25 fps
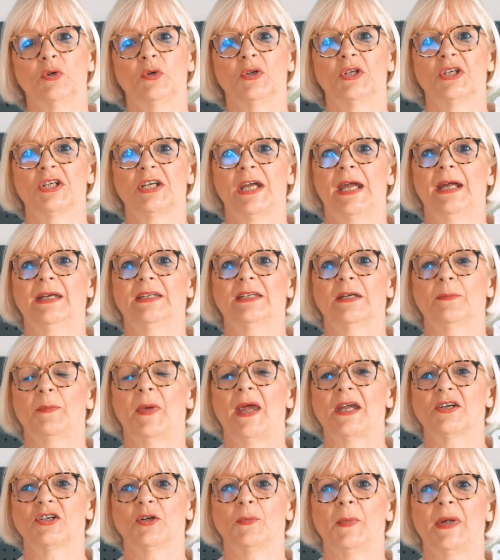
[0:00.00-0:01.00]
to check the
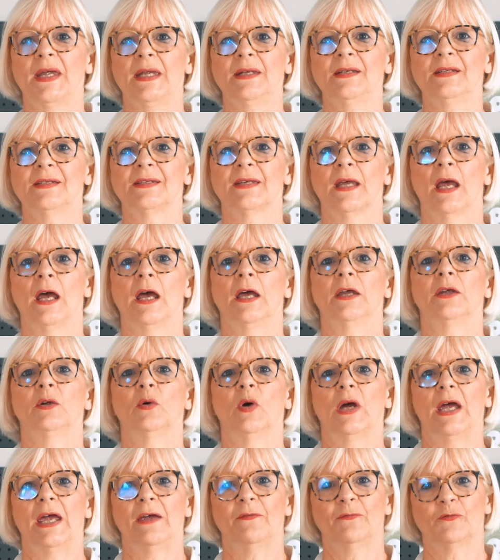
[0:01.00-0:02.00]
measurements.
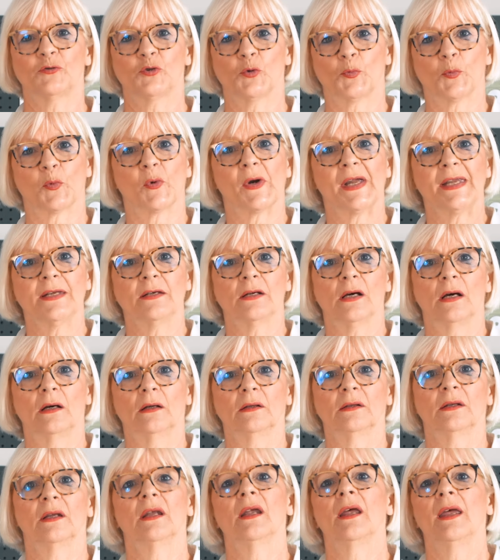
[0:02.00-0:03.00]
You have to print
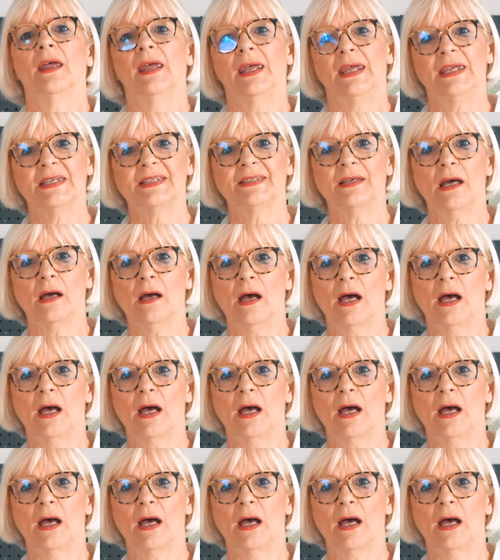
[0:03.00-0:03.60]
on either